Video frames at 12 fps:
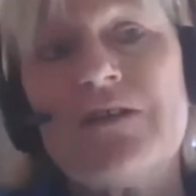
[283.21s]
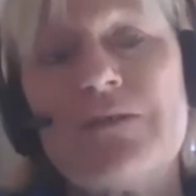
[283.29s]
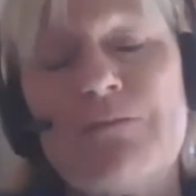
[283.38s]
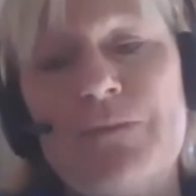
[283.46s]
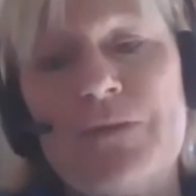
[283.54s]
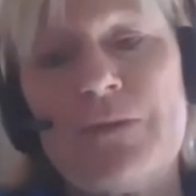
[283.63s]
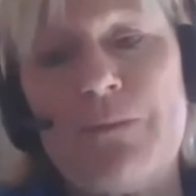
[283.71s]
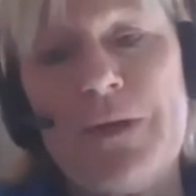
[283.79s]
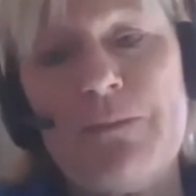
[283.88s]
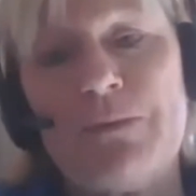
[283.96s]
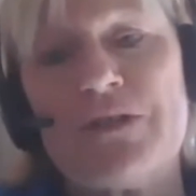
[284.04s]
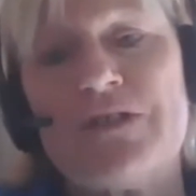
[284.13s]
the
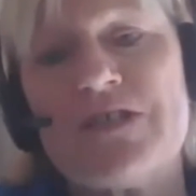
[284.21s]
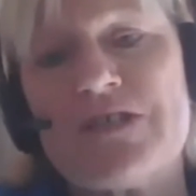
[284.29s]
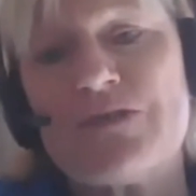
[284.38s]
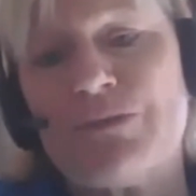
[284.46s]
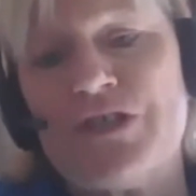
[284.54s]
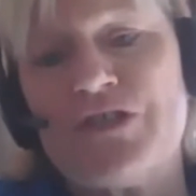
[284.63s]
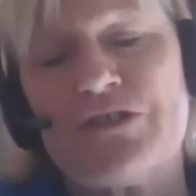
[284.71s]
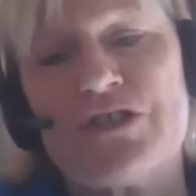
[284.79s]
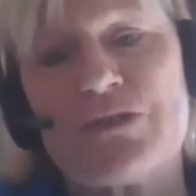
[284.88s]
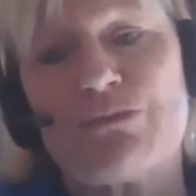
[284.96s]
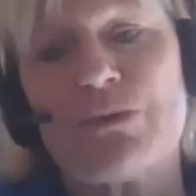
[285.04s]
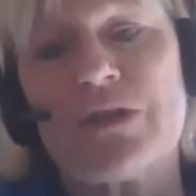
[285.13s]
people in this region
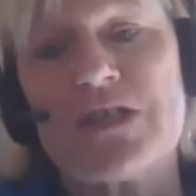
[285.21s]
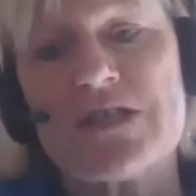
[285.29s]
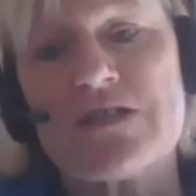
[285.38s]
just really